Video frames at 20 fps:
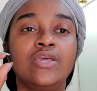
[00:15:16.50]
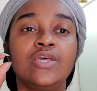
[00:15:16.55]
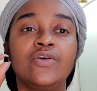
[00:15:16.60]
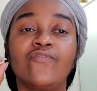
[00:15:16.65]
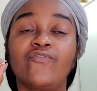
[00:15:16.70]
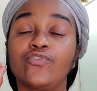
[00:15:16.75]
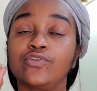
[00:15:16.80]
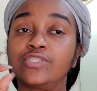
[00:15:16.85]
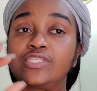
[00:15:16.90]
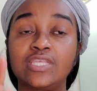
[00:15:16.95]

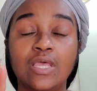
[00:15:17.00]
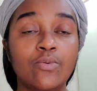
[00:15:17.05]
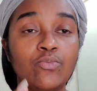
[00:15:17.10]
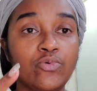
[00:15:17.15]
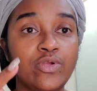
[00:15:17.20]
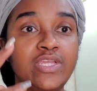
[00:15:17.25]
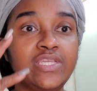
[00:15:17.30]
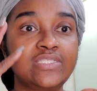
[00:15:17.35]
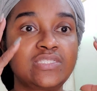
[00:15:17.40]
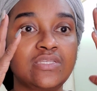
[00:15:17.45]
For some
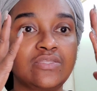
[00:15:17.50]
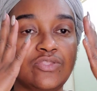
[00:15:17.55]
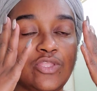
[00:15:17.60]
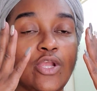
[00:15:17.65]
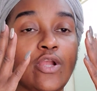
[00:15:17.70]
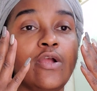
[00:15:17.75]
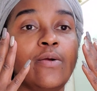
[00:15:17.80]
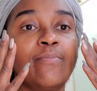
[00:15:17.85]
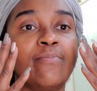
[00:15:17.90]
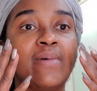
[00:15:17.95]
reason,
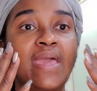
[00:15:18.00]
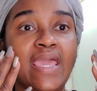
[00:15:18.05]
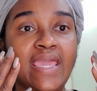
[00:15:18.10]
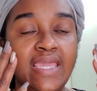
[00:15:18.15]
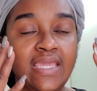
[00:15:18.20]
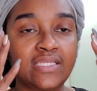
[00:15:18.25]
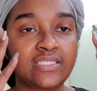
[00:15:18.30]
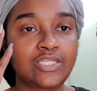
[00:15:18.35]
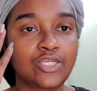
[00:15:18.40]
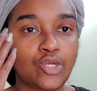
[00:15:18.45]
they're
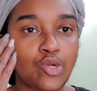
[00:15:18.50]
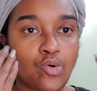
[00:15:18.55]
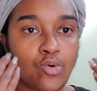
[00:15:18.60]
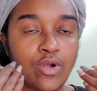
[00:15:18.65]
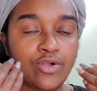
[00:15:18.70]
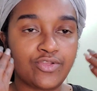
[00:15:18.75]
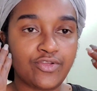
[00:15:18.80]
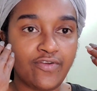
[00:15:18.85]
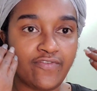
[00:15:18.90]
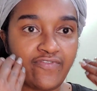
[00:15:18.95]
made to go
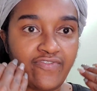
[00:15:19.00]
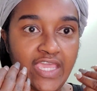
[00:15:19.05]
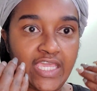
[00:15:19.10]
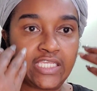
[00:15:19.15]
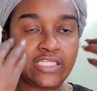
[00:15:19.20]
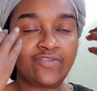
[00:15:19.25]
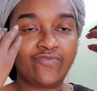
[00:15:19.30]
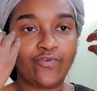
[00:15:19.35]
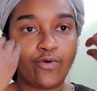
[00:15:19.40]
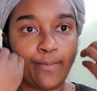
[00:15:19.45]
on your
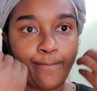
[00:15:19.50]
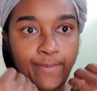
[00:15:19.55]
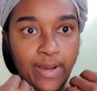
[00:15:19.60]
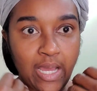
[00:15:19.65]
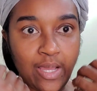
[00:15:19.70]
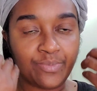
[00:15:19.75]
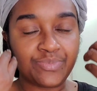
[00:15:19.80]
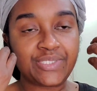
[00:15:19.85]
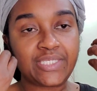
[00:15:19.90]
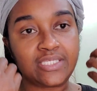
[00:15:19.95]
face for
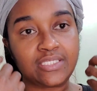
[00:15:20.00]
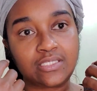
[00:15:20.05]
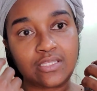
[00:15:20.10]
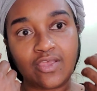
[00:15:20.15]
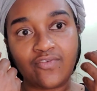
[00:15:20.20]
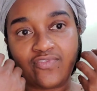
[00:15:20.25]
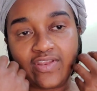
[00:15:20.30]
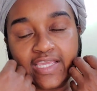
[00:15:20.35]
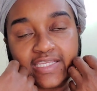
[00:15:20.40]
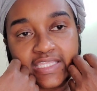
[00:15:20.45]
bumps and
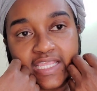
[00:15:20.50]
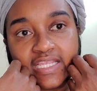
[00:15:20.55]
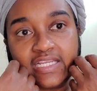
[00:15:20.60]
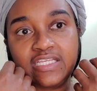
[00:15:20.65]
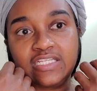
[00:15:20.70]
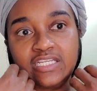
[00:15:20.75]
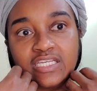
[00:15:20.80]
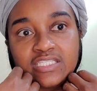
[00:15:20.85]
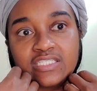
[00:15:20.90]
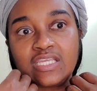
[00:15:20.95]
stuff like that, and
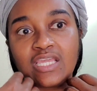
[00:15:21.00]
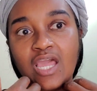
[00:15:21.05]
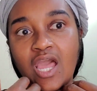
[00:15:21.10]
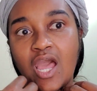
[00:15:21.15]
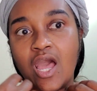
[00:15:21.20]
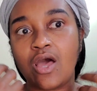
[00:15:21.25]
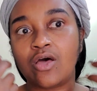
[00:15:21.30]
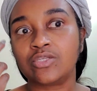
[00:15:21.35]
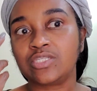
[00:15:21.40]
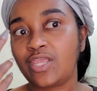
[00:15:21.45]
it doesn't
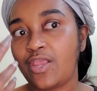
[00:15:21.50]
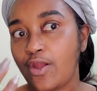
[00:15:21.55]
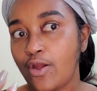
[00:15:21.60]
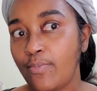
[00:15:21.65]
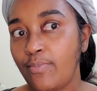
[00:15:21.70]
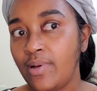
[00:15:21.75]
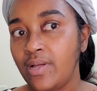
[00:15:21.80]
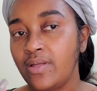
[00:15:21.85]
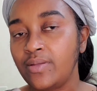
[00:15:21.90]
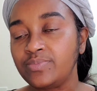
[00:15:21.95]
cause hair
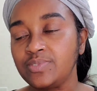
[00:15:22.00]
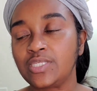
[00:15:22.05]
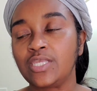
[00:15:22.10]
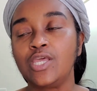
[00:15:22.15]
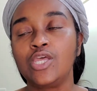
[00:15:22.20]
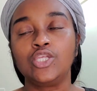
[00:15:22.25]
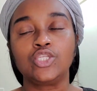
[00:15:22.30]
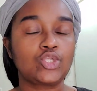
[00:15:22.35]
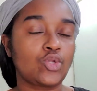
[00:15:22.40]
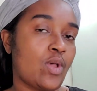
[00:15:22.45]
bumps.
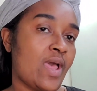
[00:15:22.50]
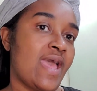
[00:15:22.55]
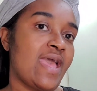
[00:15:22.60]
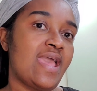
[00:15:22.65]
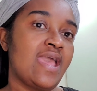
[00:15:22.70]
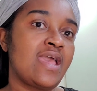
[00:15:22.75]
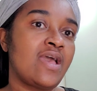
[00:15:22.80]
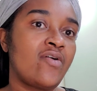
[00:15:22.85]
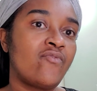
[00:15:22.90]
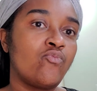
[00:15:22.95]
So I
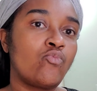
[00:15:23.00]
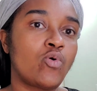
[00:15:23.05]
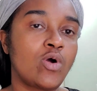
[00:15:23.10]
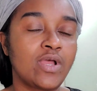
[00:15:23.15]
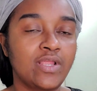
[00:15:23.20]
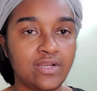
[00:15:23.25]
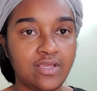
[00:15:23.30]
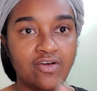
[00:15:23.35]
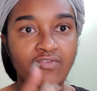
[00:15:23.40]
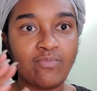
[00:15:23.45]
have
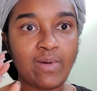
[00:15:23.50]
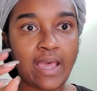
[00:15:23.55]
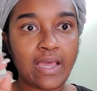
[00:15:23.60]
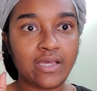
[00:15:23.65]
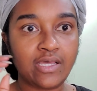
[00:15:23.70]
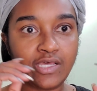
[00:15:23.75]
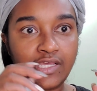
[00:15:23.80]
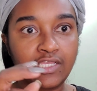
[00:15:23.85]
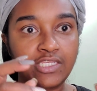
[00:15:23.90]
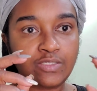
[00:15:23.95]
one of my
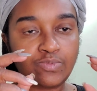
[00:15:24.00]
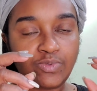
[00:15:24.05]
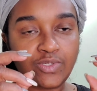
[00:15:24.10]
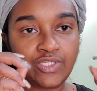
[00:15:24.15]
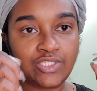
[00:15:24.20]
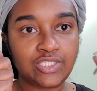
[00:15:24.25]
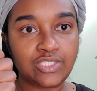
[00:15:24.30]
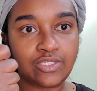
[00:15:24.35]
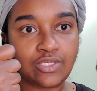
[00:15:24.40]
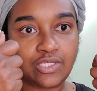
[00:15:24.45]

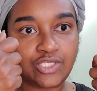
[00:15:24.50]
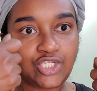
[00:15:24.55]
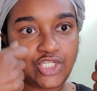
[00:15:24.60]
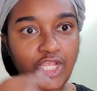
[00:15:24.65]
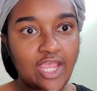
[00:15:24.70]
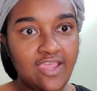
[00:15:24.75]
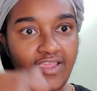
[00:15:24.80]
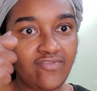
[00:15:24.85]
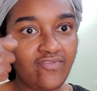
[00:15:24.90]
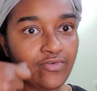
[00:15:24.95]
husband's
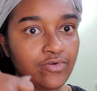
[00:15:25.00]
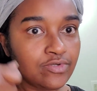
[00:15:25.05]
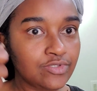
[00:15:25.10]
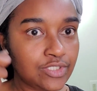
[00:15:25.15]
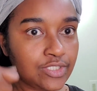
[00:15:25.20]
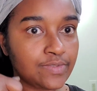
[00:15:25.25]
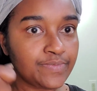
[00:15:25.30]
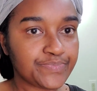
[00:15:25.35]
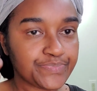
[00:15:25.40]
shavers,